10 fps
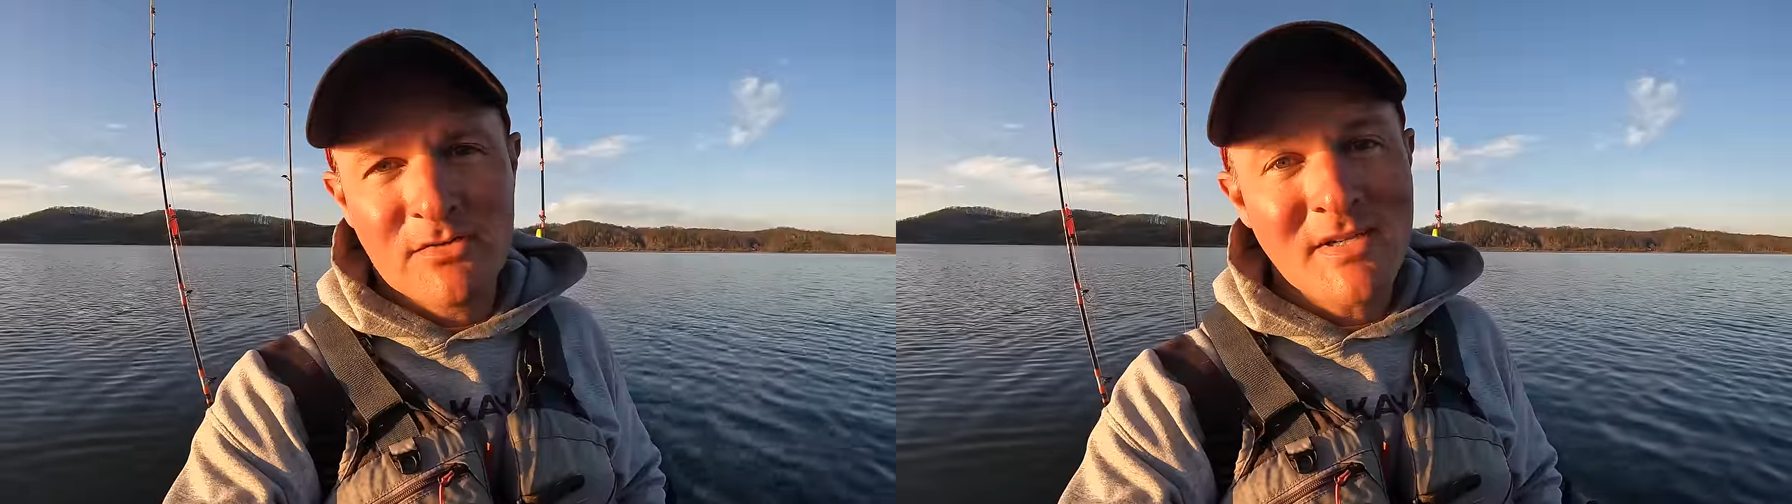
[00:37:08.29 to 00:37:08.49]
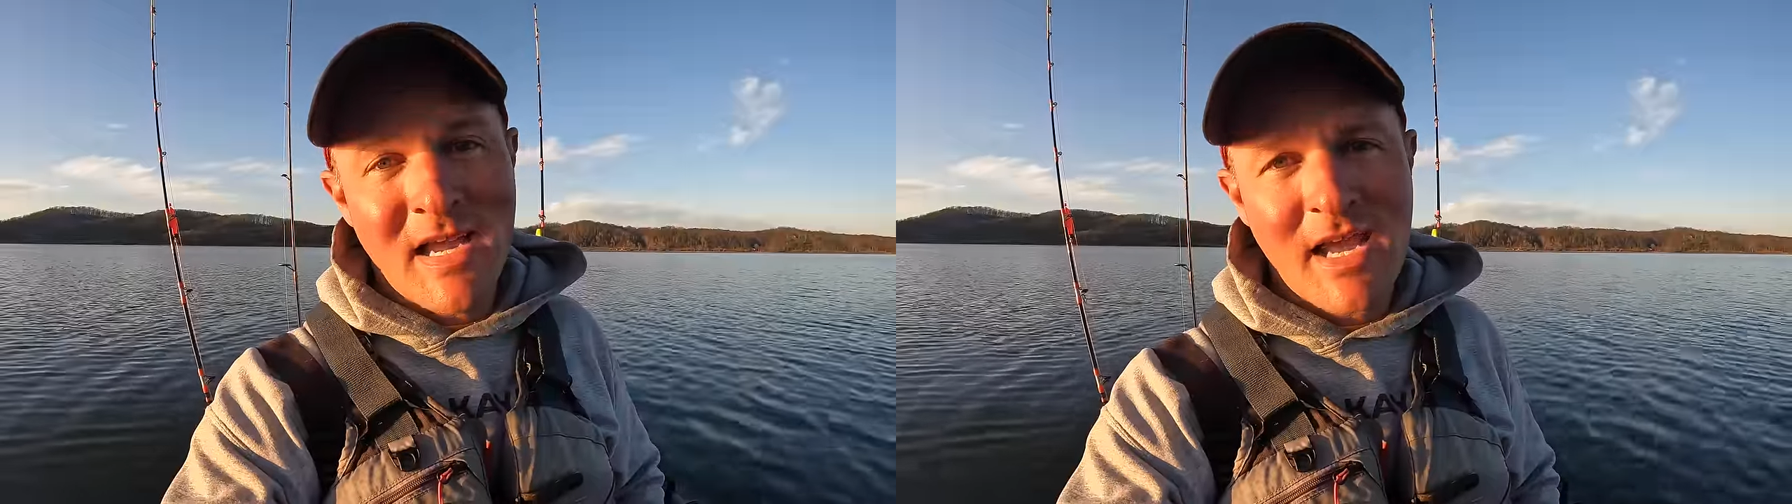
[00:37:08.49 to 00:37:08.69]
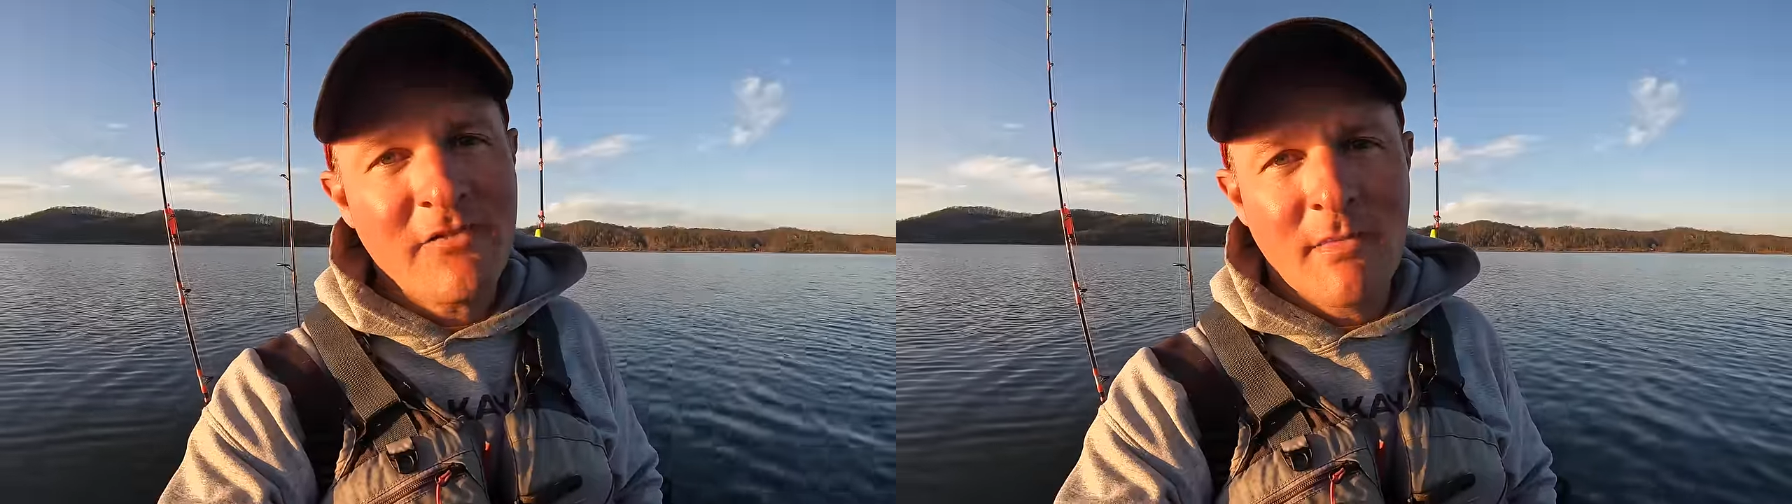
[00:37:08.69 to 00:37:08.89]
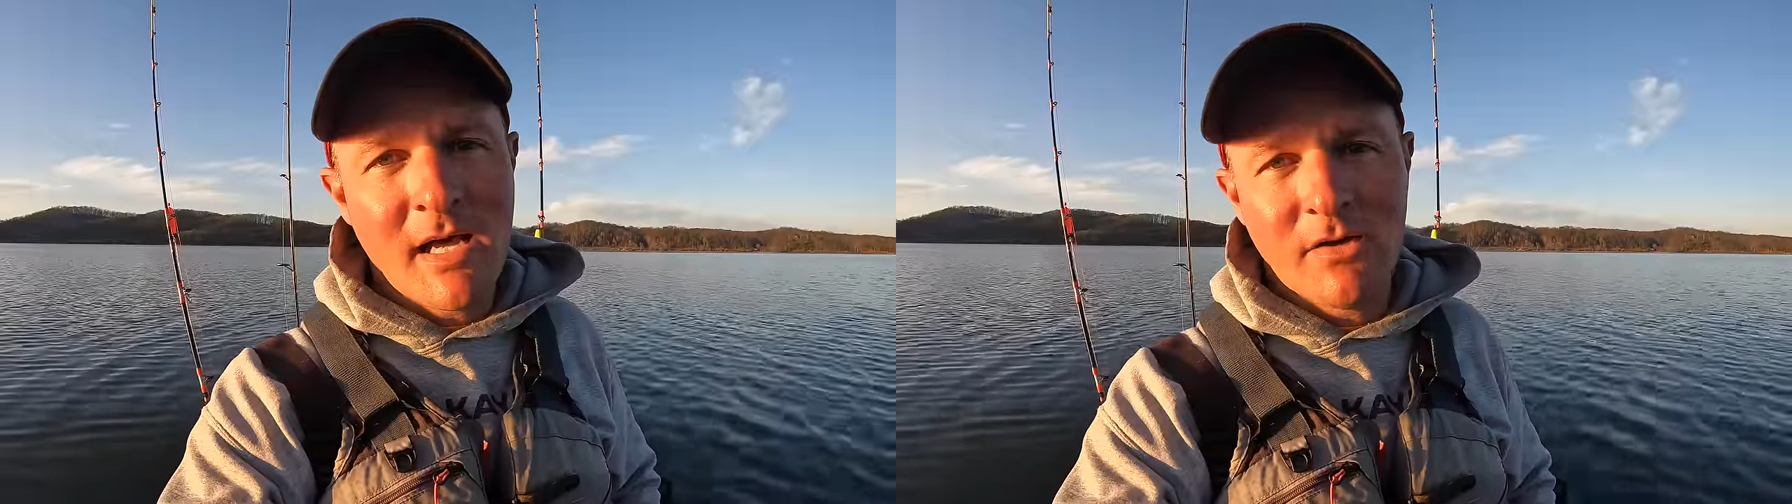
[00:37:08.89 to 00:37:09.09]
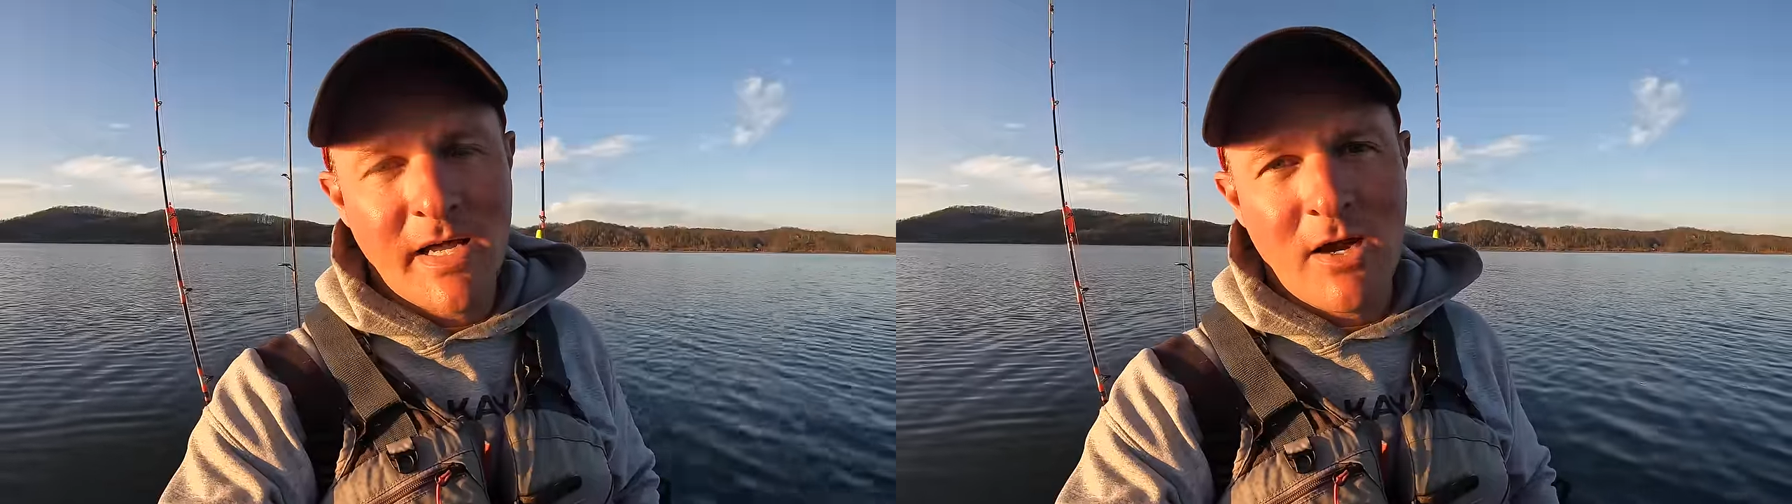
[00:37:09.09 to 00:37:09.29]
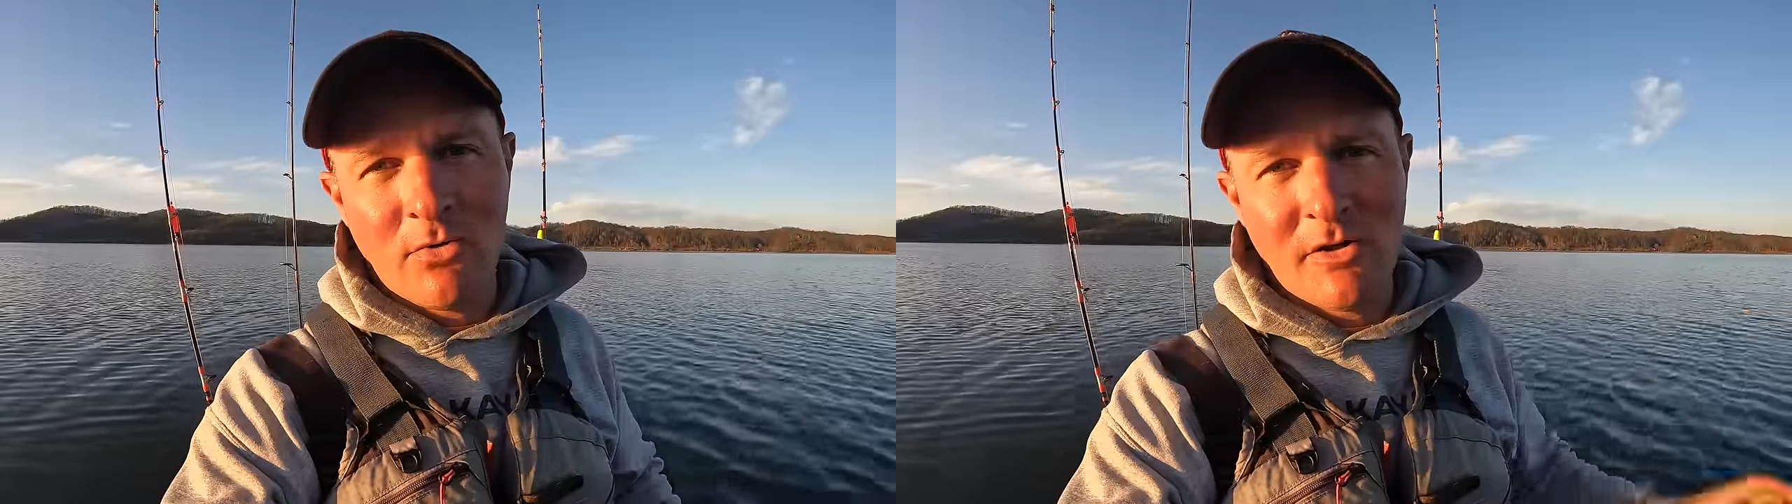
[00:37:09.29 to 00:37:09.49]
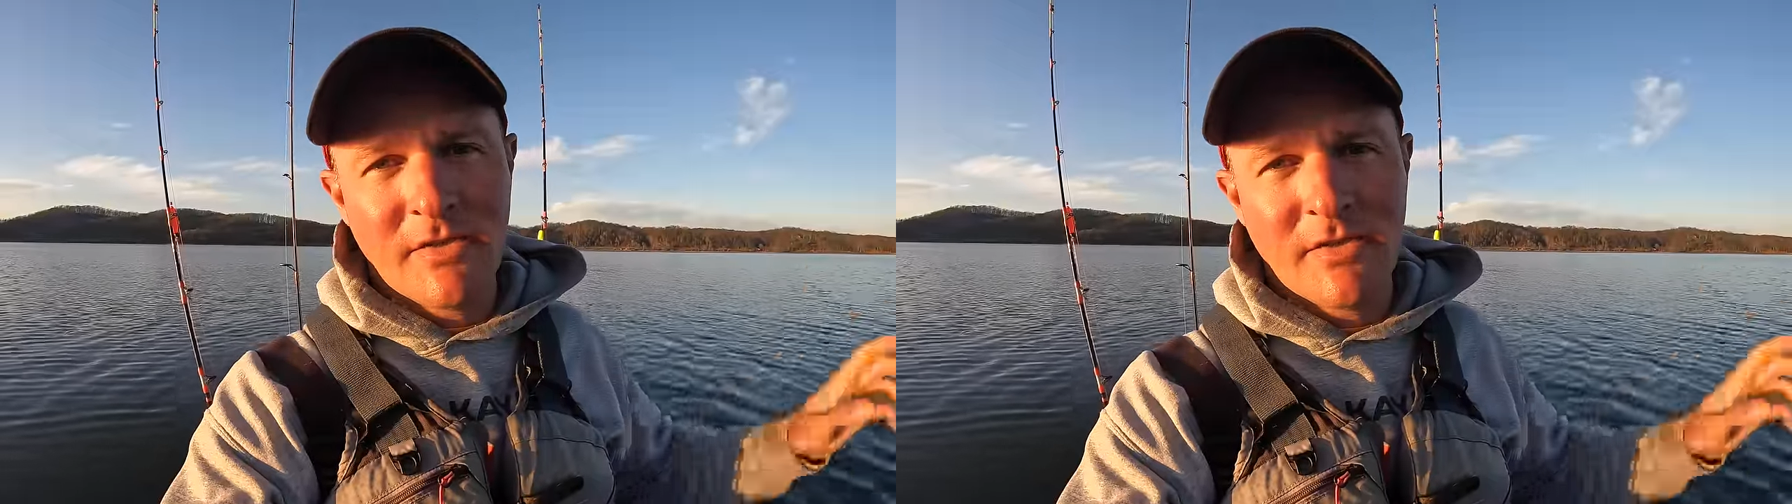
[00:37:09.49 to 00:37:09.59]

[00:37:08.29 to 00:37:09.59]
is half a mile an hour.